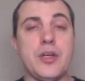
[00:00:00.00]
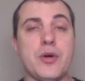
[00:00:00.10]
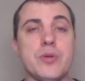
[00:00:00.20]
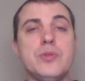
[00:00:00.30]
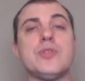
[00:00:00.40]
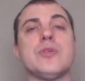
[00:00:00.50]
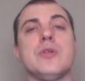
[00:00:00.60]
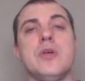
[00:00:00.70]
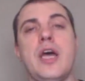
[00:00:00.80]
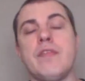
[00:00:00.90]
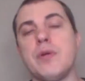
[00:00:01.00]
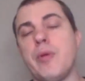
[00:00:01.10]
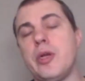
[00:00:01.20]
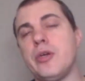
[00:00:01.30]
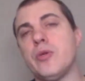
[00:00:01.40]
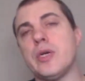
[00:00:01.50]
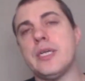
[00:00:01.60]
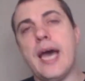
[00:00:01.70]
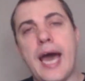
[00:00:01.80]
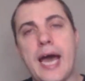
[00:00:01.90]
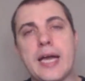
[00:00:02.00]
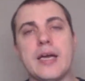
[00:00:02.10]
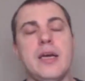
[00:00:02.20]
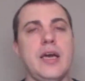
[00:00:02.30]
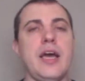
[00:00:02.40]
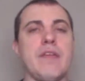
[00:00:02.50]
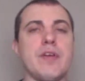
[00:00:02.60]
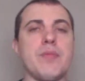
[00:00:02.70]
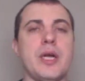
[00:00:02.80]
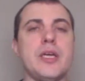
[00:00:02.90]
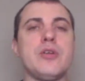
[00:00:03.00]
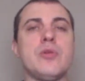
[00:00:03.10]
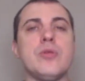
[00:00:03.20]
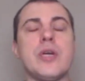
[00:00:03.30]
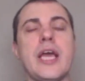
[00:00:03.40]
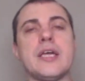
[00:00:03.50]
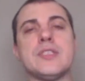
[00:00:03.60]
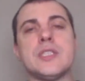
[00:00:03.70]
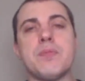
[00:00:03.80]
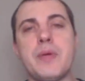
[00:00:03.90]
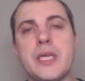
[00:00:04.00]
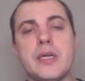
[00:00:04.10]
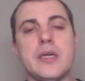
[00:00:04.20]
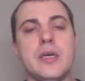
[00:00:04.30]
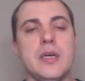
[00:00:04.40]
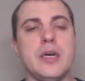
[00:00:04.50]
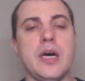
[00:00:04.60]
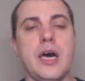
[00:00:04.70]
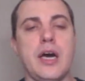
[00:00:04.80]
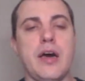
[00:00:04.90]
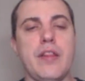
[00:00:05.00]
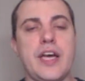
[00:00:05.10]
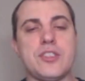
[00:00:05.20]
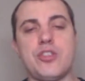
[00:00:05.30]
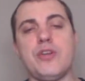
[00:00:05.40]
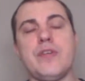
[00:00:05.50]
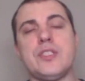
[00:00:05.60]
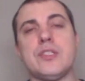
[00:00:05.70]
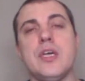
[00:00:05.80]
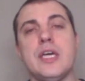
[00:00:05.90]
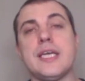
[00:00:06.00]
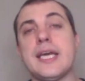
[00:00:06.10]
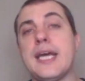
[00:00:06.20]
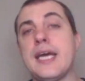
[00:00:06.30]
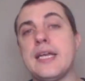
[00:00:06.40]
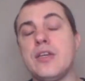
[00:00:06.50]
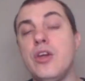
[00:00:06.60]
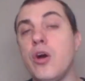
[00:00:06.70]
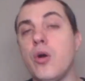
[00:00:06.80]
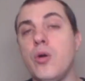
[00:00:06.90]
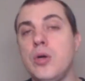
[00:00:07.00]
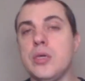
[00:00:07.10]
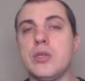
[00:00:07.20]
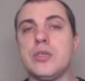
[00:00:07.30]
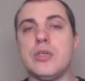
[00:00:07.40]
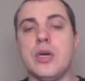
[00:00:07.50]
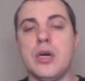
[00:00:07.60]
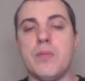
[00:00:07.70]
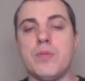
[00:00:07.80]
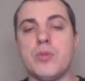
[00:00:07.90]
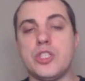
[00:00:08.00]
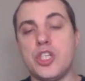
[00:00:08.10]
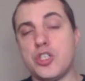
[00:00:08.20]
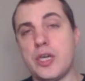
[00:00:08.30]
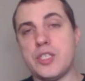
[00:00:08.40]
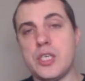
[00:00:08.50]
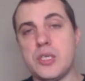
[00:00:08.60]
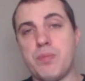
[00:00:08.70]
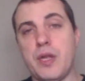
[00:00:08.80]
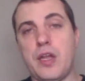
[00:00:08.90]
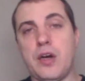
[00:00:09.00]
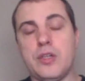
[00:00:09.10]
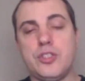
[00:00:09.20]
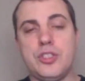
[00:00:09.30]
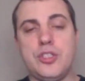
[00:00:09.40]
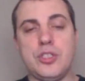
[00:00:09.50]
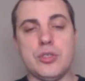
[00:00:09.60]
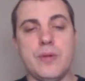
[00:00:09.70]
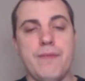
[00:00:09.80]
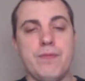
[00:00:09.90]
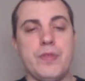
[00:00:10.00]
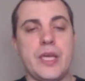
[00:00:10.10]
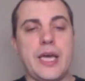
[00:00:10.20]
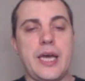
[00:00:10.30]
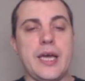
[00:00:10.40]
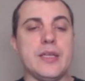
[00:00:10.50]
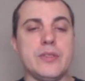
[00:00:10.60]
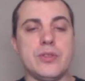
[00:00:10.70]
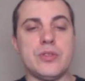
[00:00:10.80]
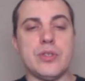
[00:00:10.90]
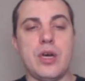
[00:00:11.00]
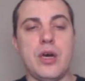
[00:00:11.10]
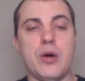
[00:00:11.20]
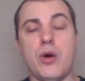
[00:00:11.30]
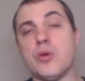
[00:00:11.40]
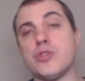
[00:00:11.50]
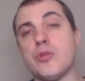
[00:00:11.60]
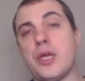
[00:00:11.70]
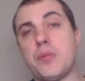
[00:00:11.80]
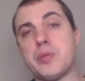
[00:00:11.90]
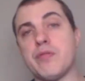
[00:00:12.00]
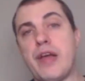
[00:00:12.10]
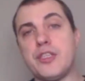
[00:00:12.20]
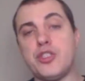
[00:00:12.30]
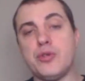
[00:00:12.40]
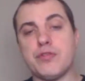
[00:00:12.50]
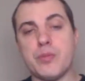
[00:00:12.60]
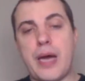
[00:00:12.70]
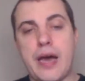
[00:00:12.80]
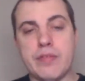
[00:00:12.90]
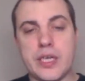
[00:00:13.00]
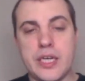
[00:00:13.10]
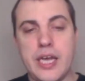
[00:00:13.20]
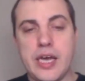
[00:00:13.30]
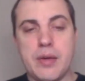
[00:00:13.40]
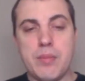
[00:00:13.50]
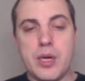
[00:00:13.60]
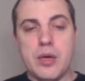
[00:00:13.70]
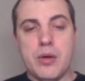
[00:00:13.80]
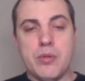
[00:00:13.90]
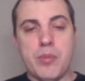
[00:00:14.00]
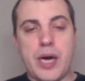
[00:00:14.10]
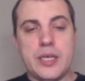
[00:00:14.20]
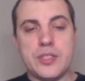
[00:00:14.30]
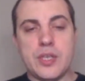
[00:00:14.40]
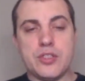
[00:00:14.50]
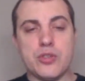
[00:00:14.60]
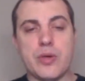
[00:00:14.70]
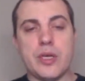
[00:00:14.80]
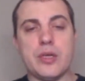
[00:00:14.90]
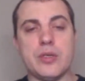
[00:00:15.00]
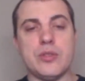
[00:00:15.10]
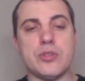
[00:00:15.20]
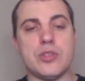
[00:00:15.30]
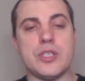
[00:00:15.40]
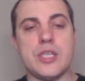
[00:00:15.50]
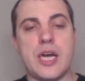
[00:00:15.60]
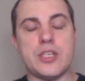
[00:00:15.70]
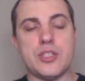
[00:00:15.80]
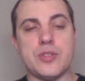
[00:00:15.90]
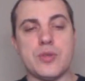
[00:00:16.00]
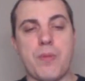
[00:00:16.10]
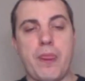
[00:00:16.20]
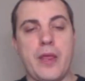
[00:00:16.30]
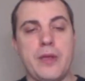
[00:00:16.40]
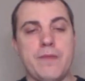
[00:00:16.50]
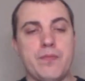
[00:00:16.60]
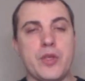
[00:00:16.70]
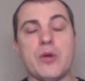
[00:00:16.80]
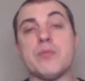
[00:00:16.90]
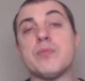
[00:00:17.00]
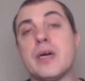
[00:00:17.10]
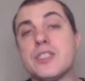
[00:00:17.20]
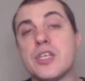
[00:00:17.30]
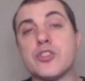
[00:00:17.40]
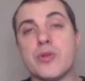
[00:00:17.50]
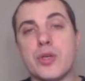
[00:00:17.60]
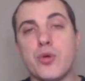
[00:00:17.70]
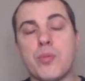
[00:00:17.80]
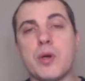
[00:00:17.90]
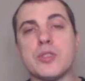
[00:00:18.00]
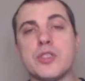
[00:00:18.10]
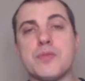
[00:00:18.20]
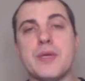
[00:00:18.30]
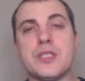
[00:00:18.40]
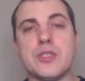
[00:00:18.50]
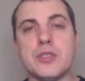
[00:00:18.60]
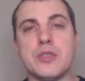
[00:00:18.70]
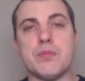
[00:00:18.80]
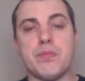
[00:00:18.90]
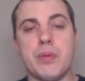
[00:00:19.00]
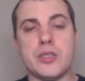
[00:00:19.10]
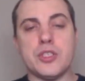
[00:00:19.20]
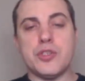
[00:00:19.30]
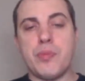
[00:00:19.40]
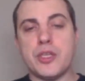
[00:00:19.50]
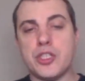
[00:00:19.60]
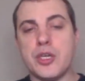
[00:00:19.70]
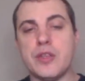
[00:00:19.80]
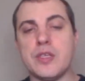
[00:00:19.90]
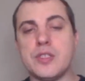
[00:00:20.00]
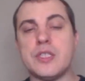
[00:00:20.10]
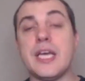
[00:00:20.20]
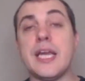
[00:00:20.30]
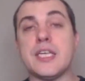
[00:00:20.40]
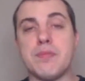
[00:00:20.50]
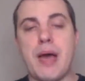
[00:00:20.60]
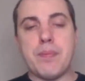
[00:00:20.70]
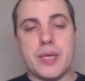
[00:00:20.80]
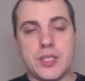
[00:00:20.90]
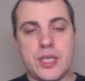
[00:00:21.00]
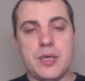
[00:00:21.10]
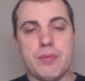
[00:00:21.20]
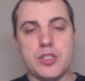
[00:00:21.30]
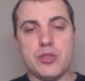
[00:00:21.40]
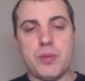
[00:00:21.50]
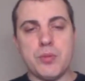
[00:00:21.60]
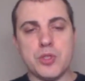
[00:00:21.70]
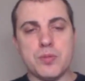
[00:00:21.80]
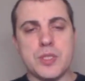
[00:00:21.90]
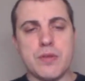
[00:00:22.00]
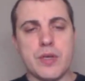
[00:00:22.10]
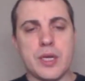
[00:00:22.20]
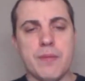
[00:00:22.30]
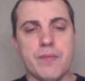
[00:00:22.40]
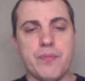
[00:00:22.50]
knows, everybody who can hack, everybody who can subpoena that service can know which addresses belong to you, and also can prevent you from having a name by censoring your transactions, by censoring your participation in this DNS mapping scheme. I should be more specific.